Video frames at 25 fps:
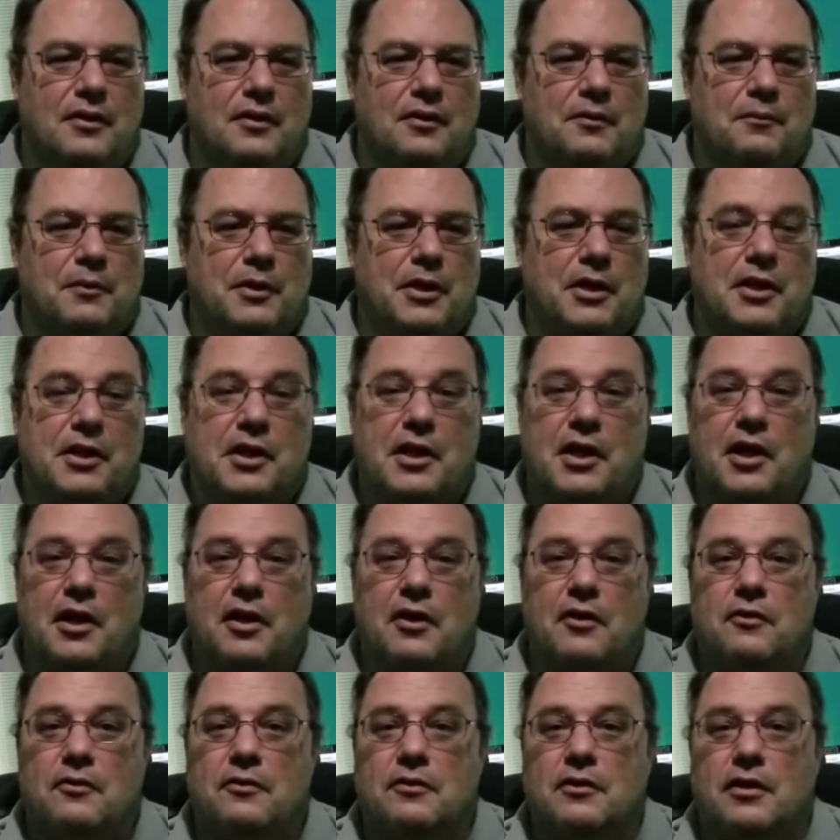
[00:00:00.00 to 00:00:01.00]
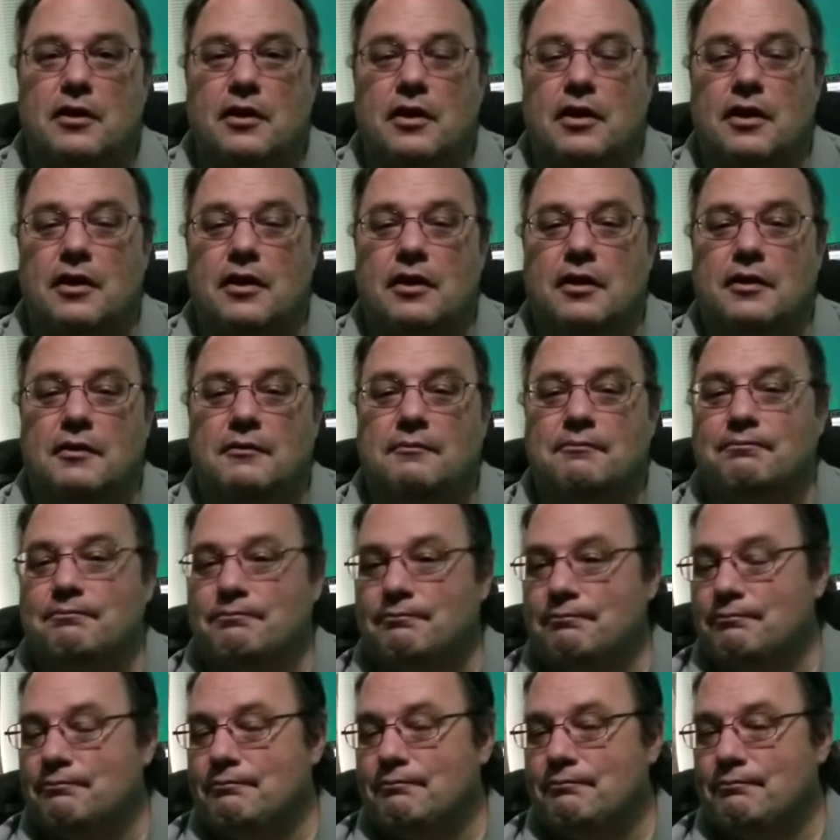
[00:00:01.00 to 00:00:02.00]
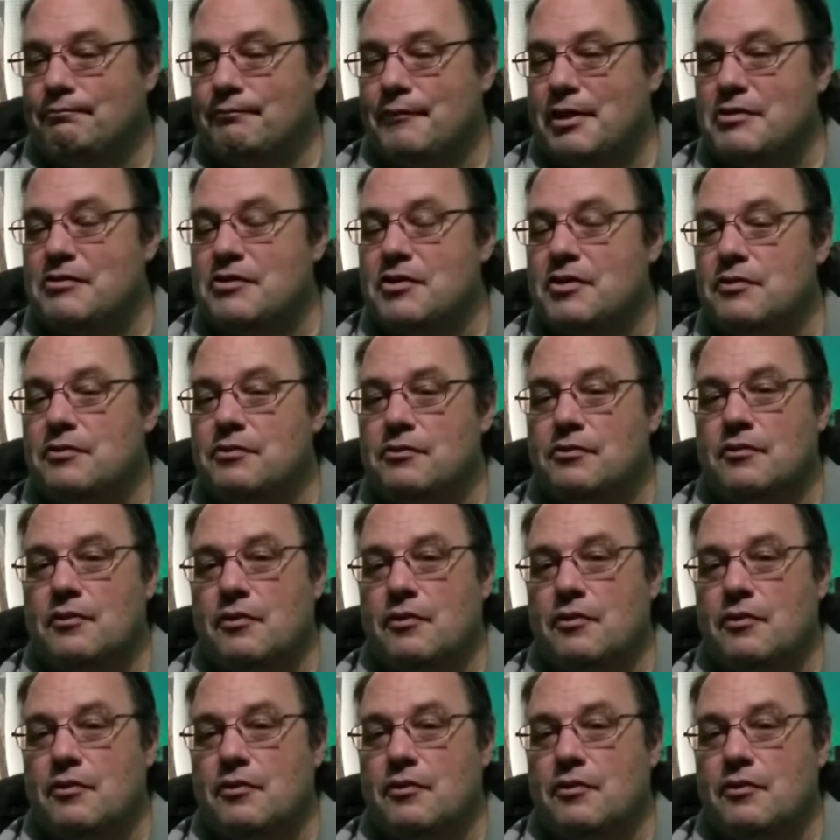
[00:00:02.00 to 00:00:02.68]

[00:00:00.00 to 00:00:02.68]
But anyhow, um, that's it.